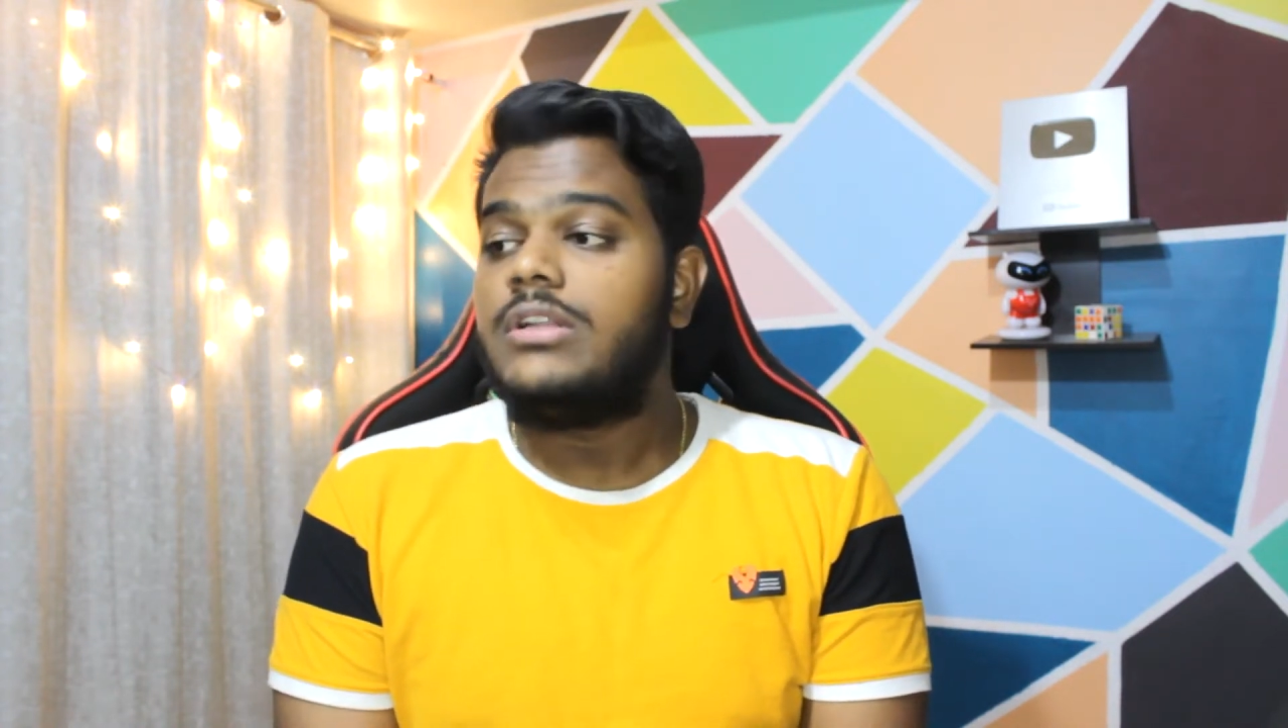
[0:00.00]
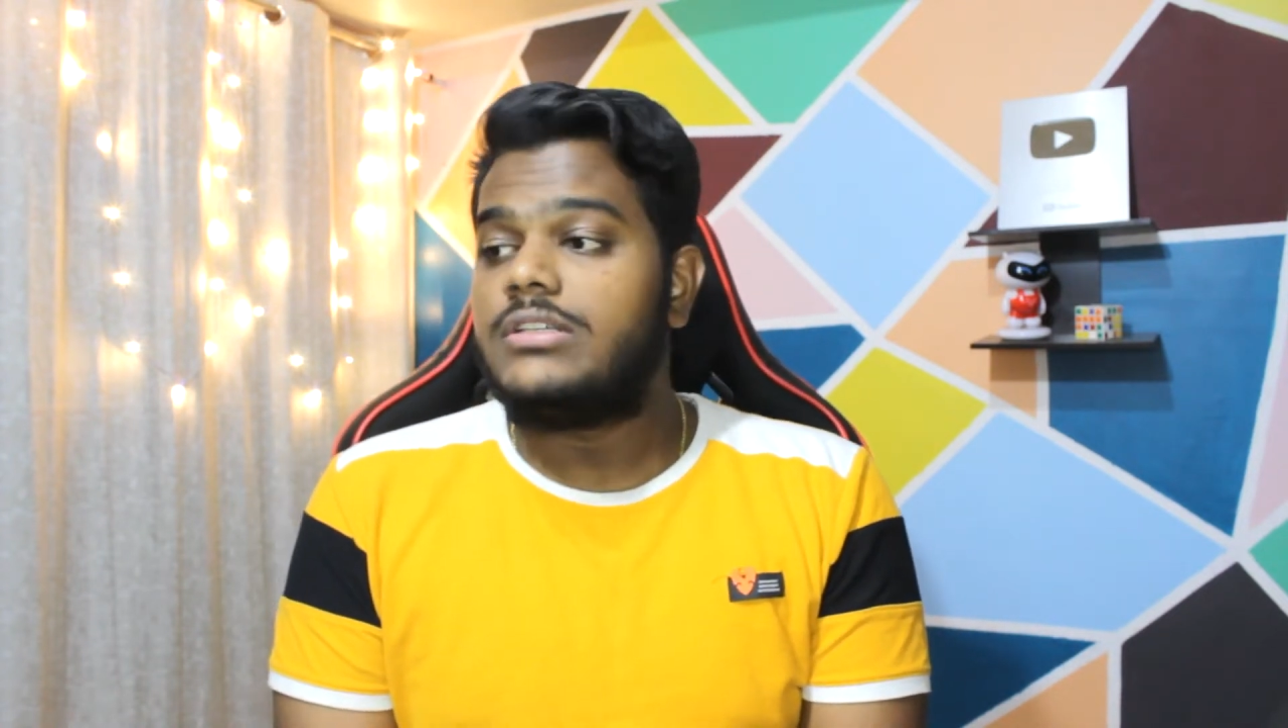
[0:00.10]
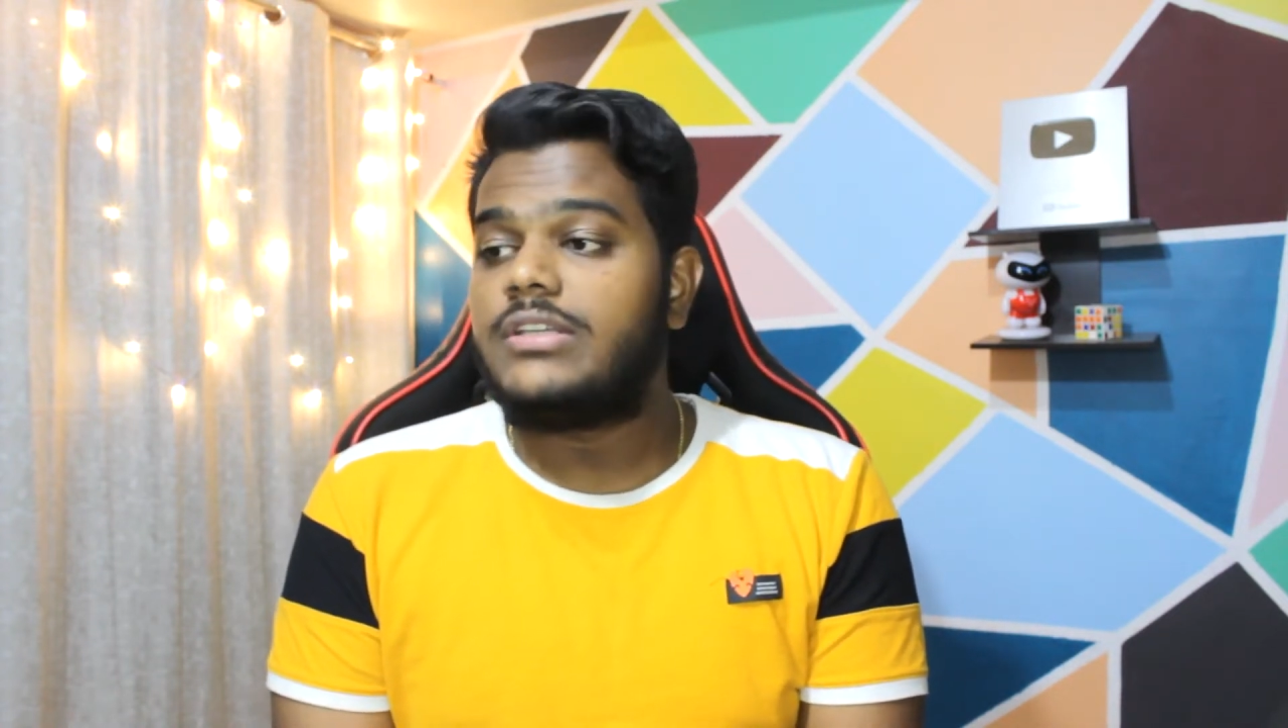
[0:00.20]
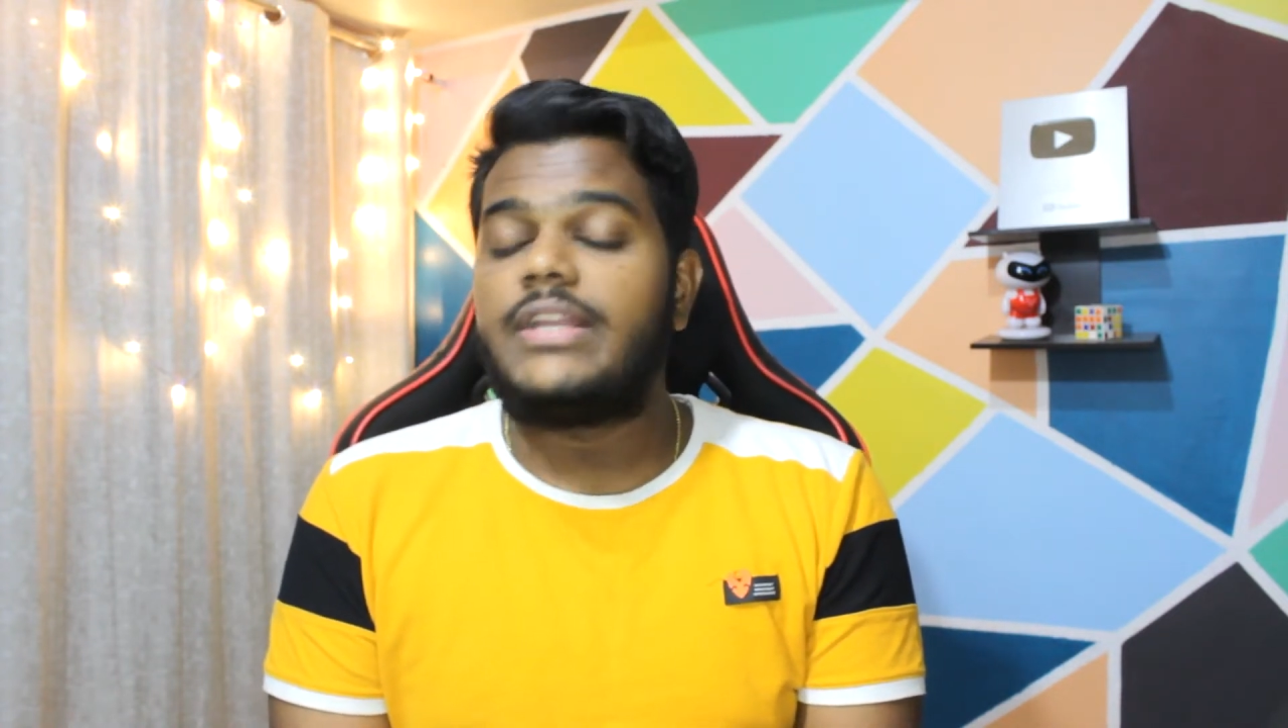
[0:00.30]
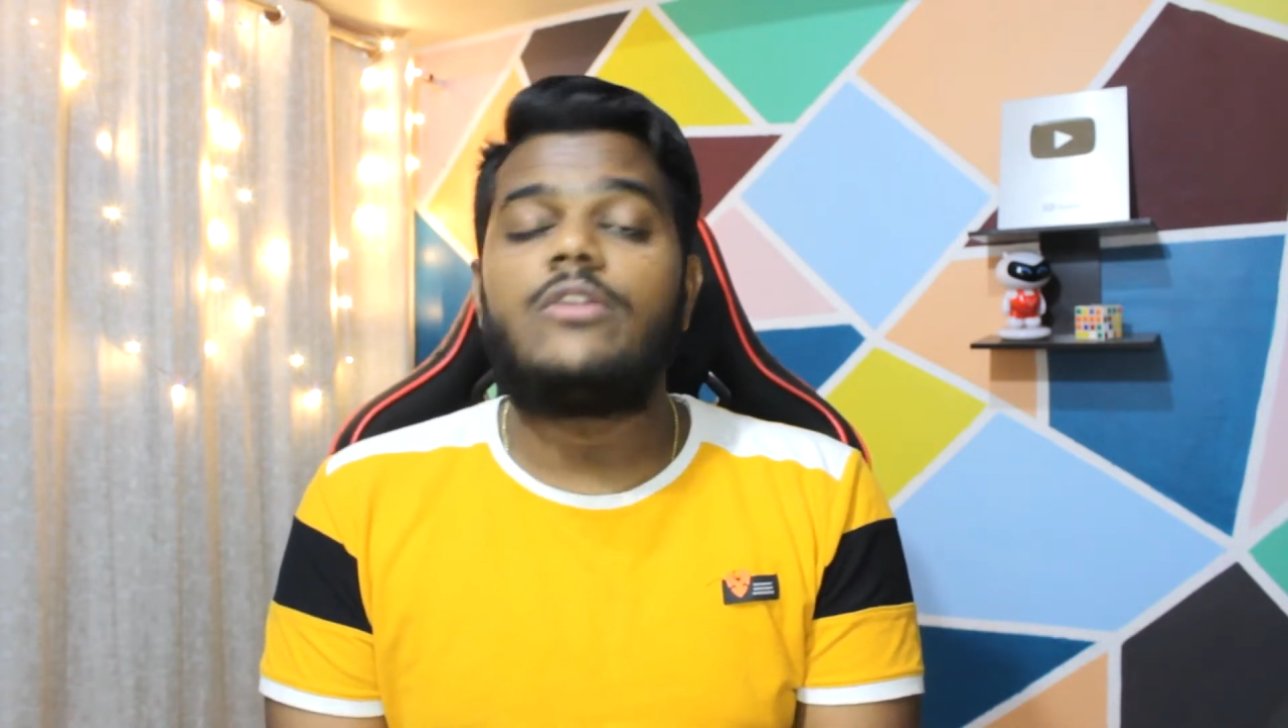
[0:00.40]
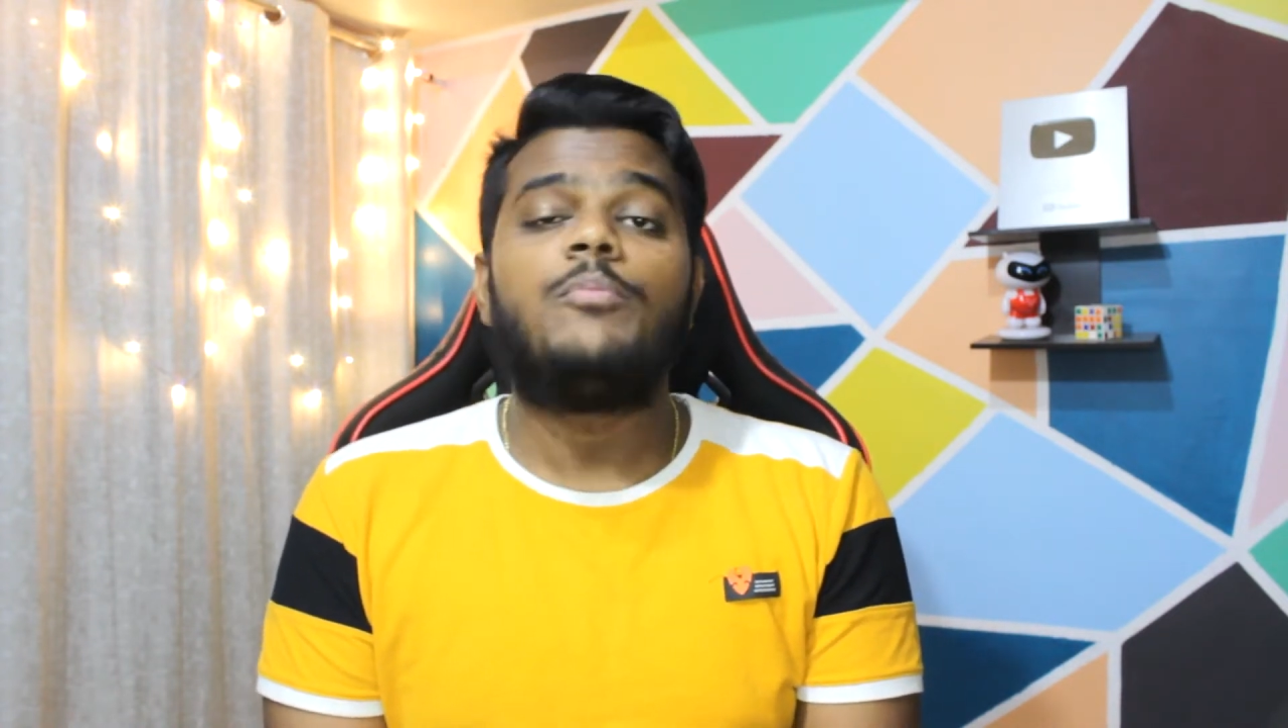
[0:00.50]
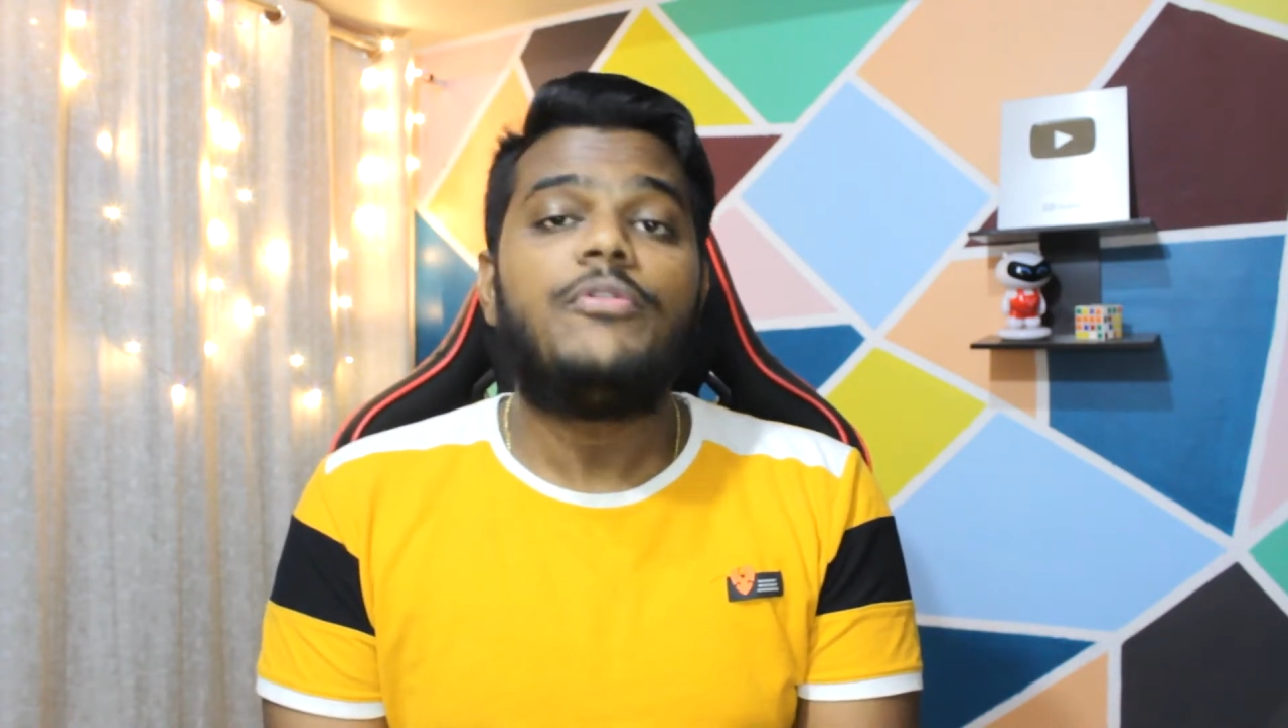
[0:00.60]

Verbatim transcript: Let's check it out.